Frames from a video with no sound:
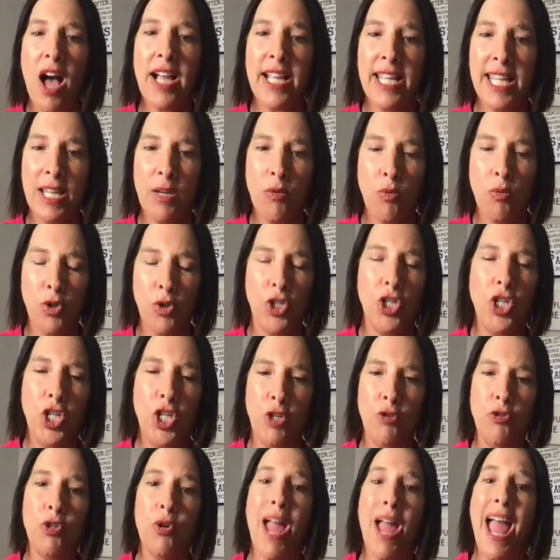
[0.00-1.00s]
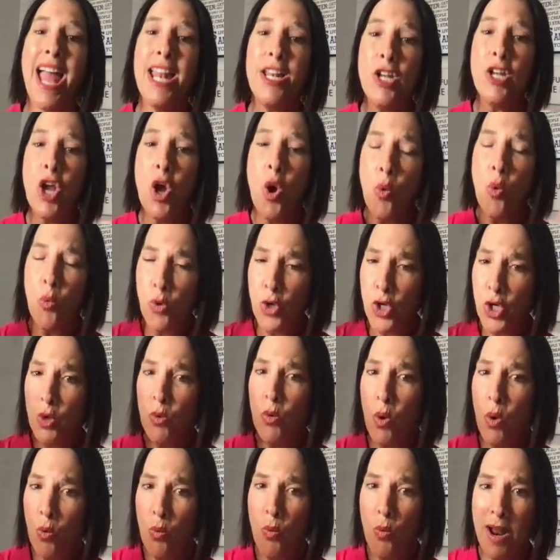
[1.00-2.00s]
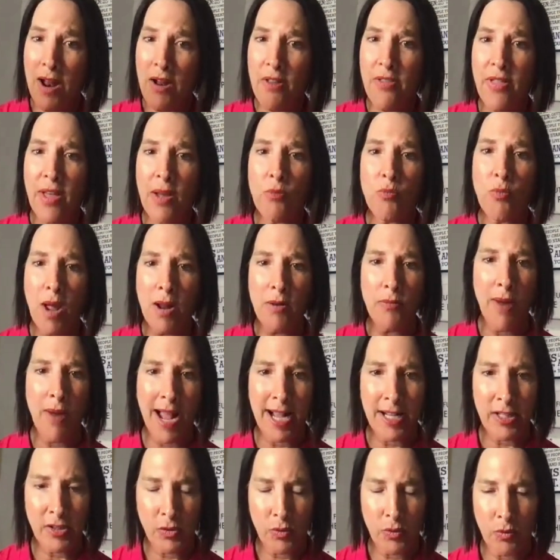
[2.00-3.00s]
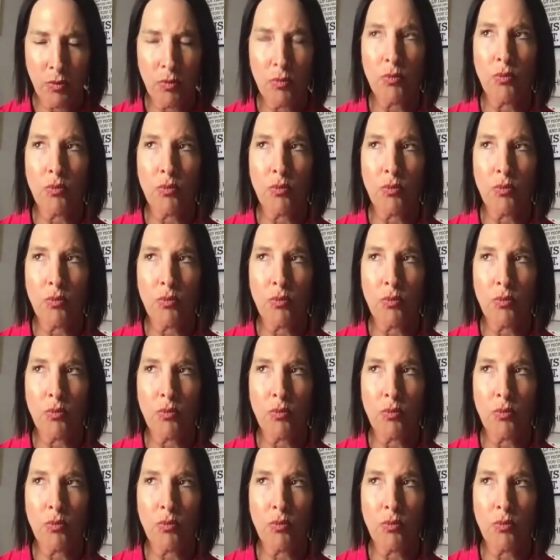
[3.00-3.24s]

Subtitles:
lucky were you to, and were you aware that Rugrats